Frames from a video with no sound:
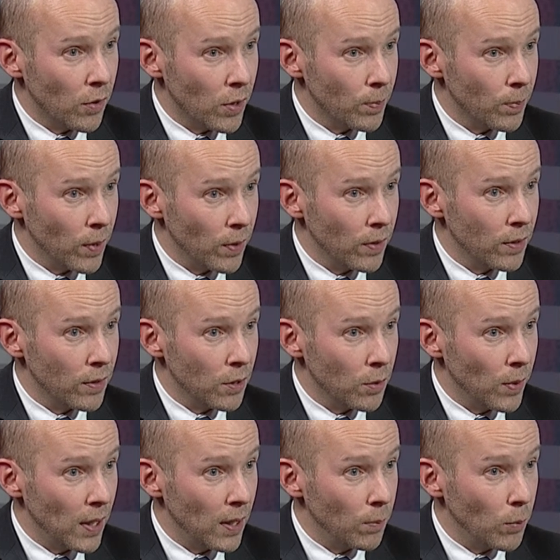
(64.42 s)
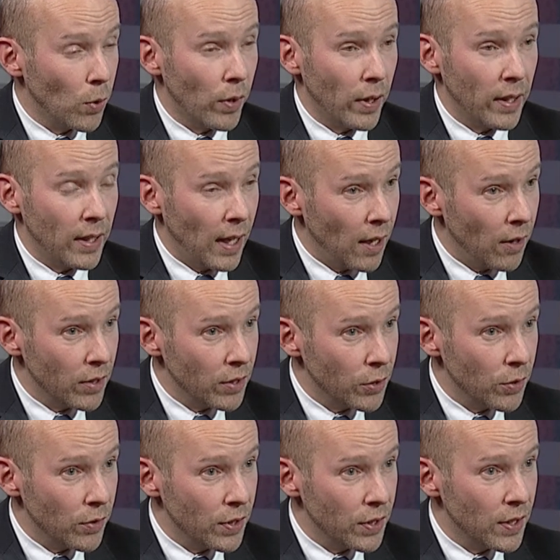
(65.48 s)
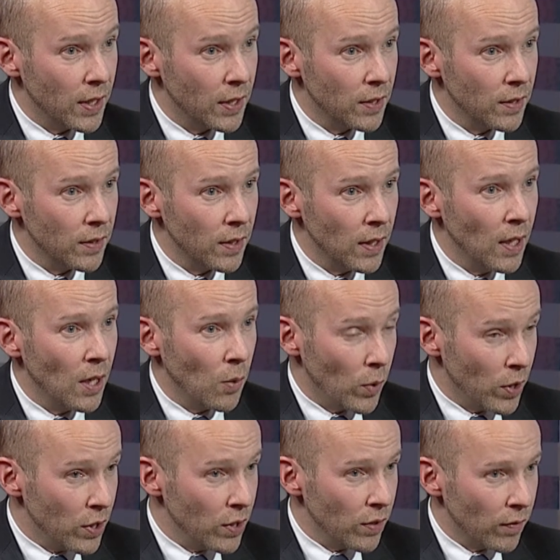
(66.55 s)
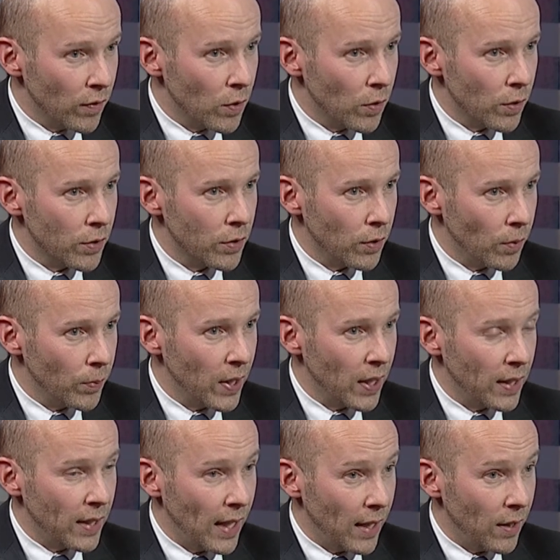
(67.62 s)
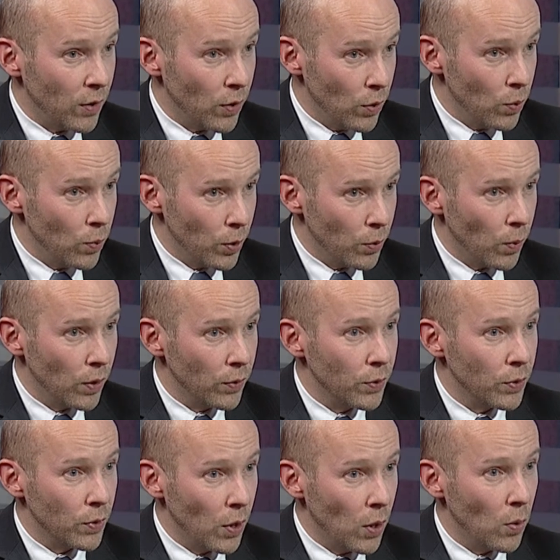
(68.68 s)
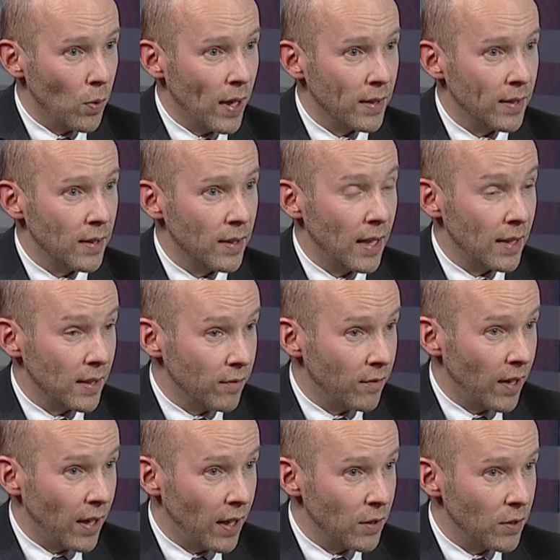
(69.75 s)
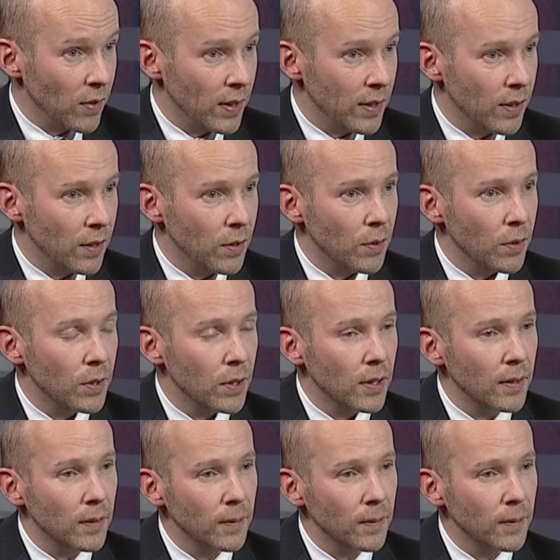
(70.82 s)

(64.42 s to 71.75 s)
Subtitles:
correspondents as well, more in high-risk jurisdictions, which is, of course, something that you would want to know as a financial institution.